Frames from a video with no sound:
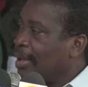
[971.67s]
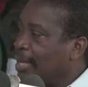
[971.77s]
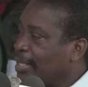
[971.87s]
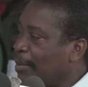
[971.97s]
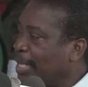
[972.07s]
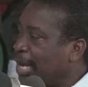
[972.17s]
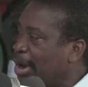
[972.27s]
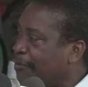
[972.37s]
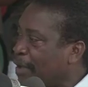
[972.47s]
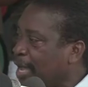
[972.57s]
As a matter
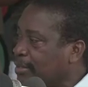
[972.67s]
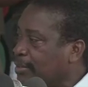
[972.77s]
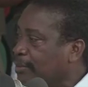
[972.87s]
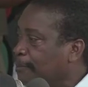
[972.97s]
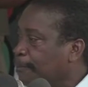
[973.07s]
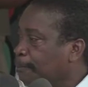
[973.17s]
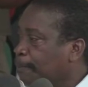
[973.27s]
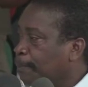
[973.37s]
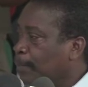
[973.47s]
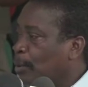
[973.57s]
of fact,
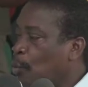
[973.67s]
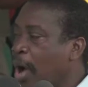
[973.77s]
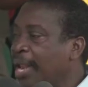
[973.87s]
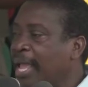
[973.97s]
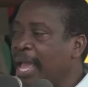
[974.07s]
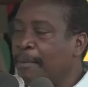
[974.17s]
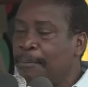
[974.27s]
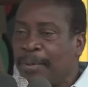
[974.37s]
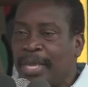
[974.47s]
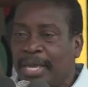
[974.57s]
one
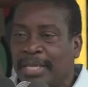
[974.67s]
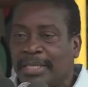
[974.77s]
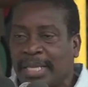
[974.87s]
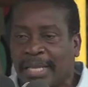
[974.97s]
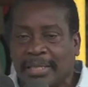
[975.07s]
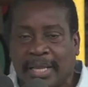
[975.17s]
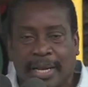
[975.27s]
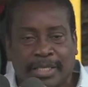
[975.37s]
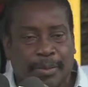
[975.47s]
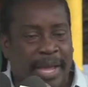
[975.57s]
MP in St.
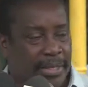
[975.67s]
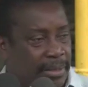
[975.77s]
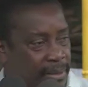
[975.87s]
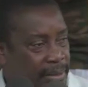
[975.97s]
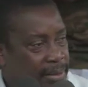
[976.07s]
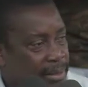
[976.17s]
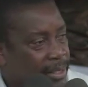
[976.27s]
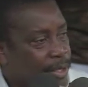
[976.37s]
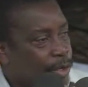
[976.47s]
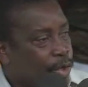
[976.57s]
Elizabeth
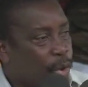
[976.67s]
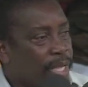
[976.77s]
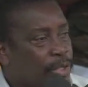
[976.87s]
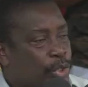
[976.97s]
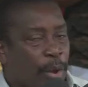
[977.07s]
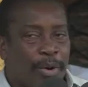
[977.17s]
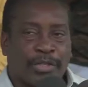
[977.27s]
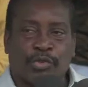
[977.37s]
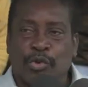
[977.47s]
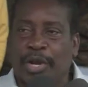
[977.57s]
doing so
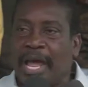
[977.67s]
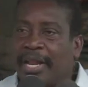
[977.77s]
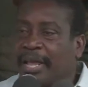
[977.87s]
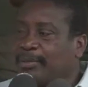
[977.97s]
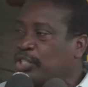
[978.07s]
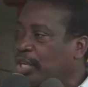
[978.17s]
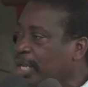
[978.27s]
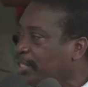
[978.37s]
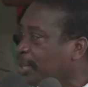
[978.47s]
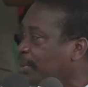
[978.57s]
much road that them
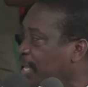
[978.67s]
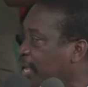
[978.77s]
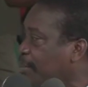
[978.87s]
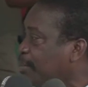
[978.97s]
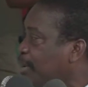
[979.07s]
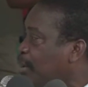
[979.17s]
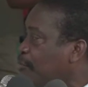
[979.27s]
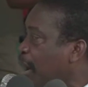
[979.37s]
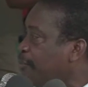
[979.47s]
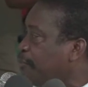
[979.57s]
change his name
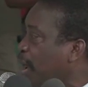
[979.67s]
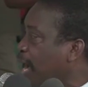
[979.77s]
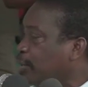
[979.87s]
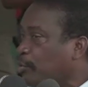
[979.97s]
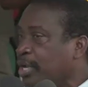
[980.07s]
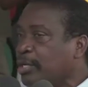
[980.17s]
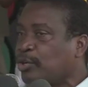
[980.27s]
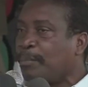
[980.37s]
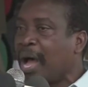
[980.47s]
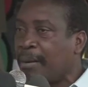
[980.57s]
from Floyd Green
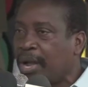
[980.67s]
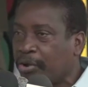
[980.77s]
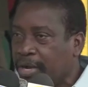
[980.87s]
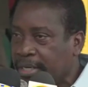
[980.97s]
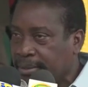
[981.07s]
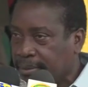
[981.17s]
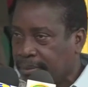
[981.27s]
to Barbara Green.